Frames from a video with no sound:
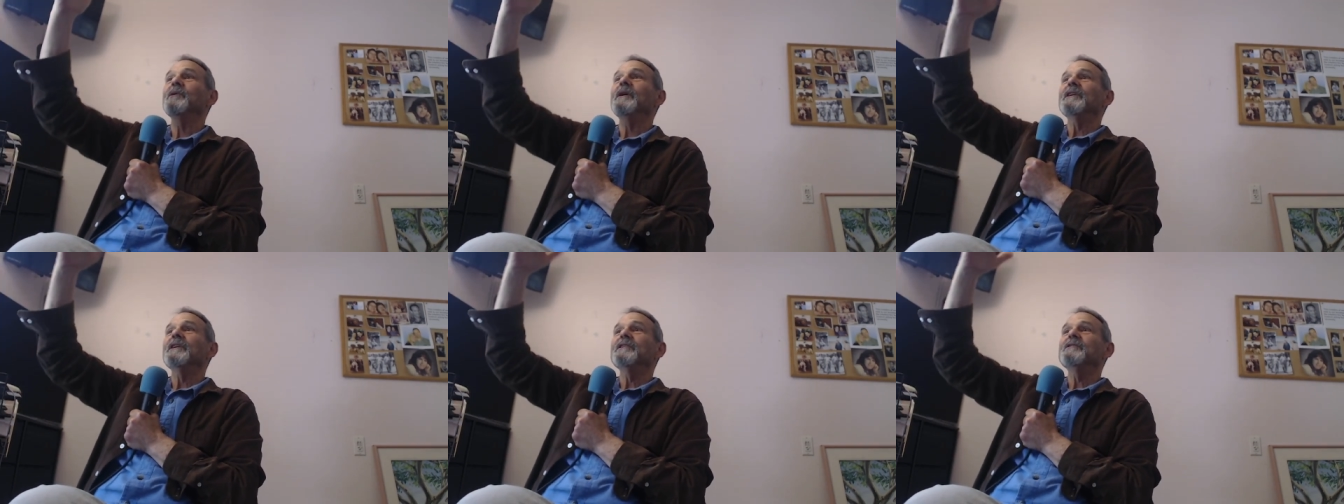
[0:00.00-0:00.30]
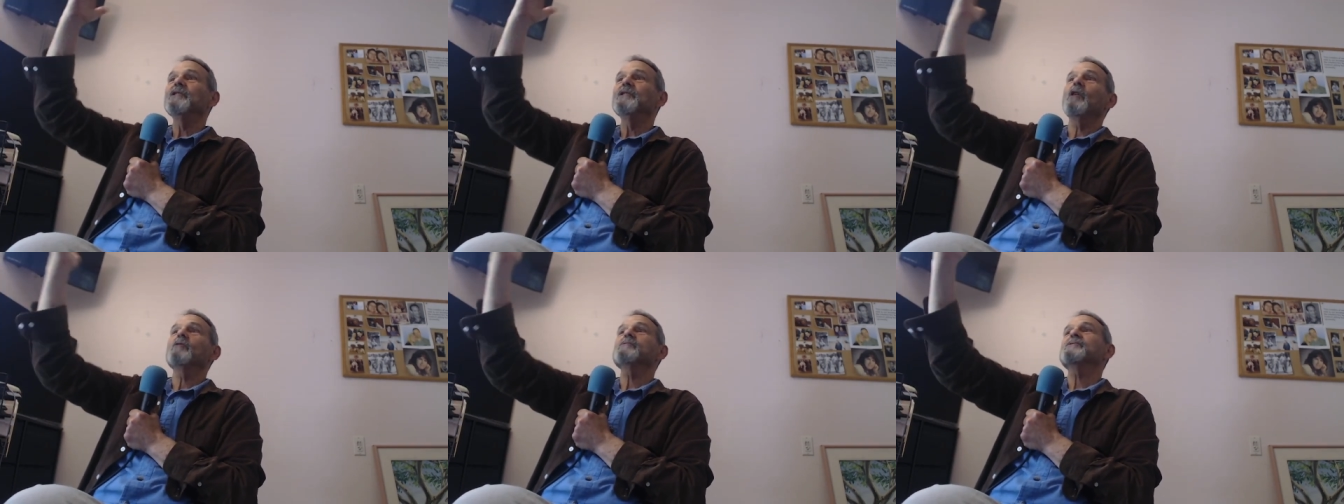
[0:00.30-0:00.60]

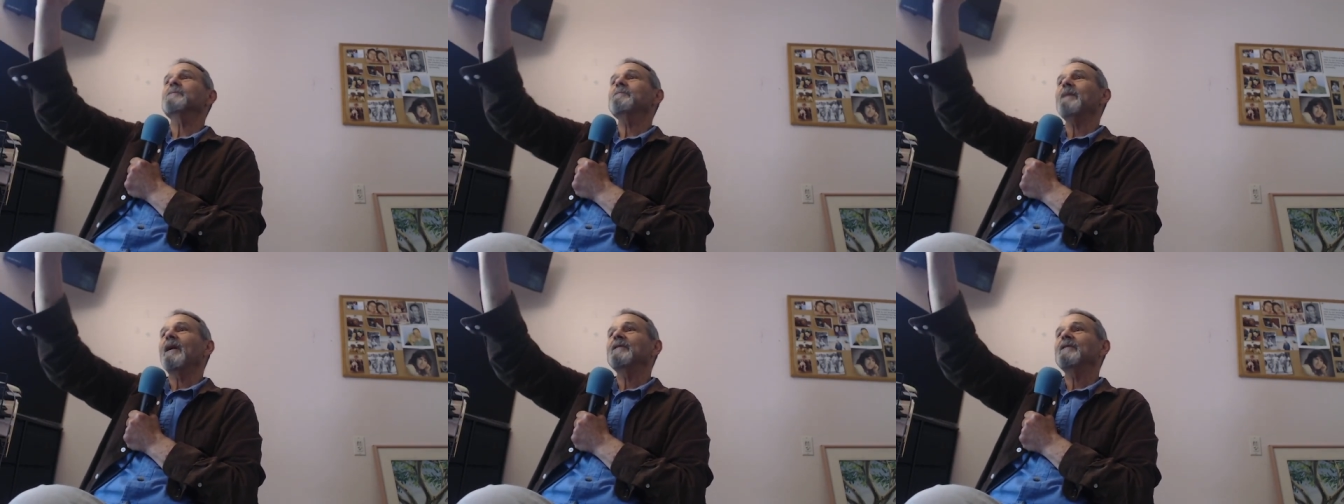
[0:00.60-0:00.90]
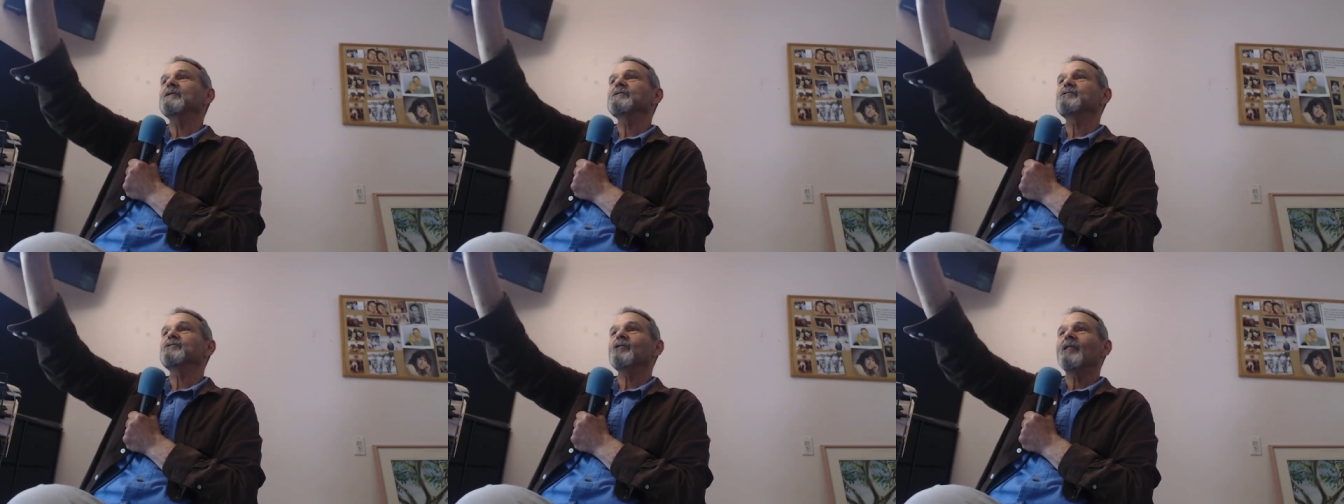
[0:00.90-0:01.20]
knows about your
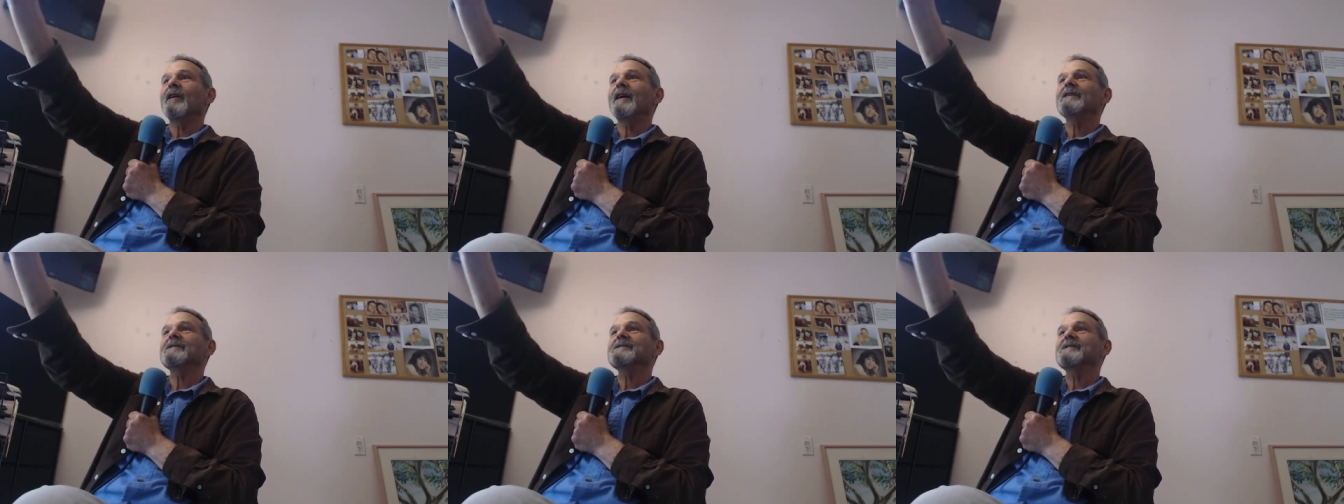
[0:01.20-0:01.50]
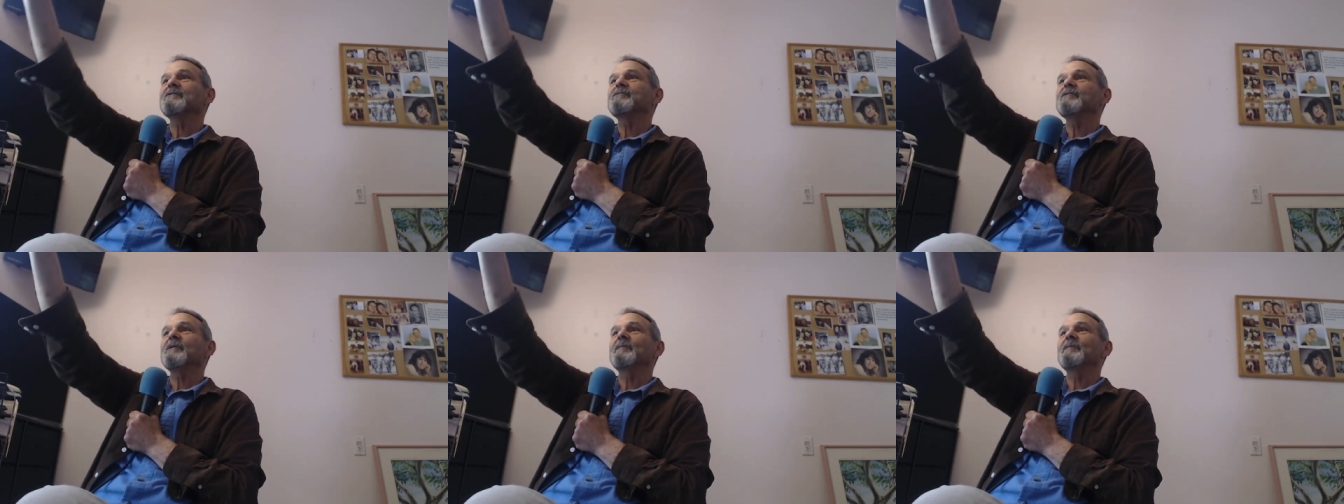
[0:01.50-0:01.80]
trials and
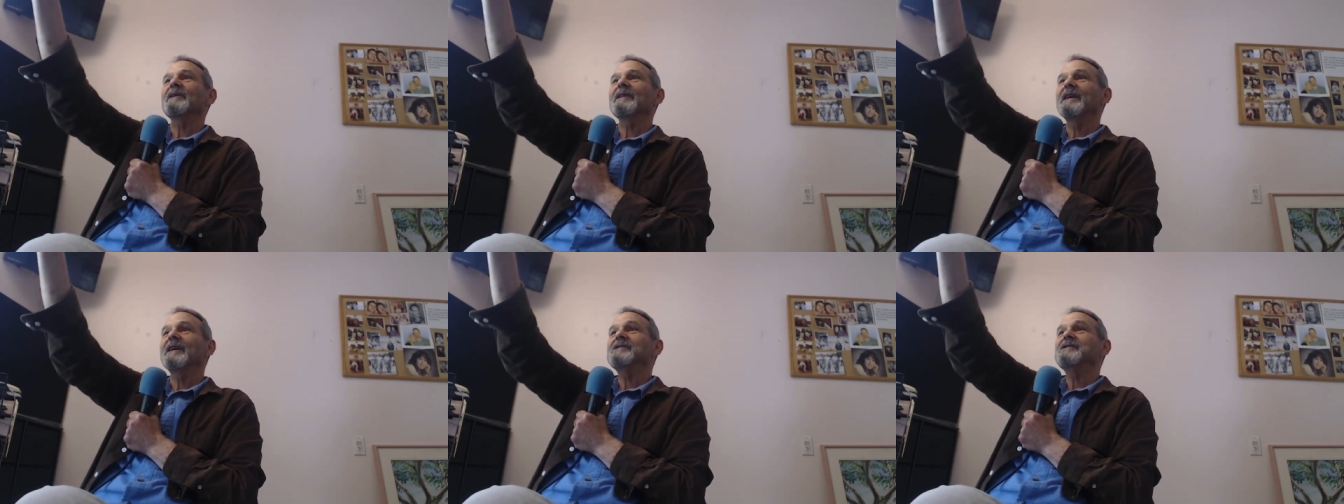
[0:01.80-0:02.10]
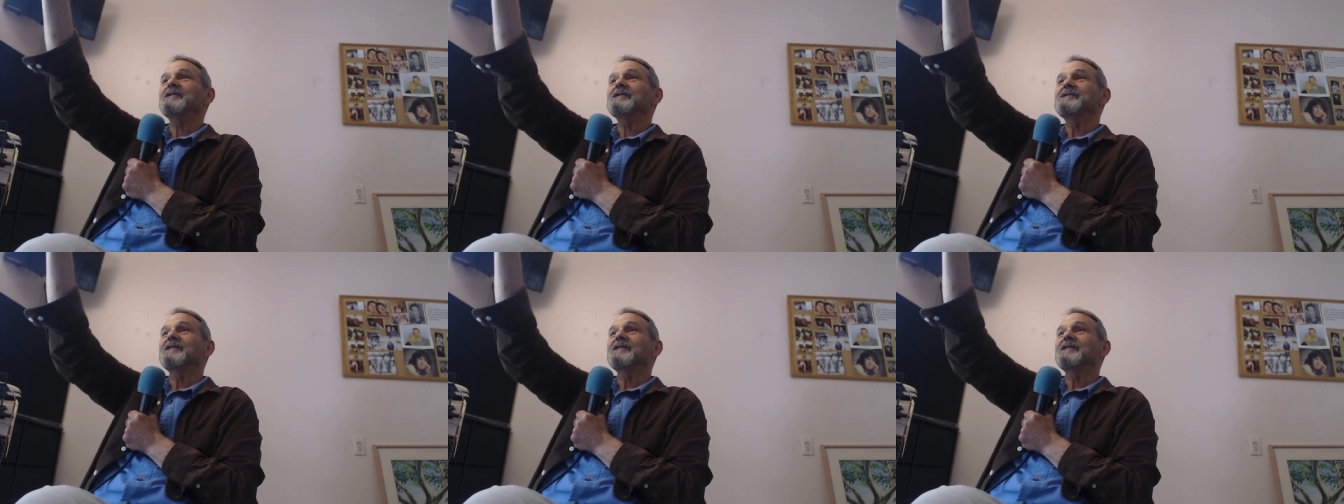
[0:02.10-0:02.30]
tribulations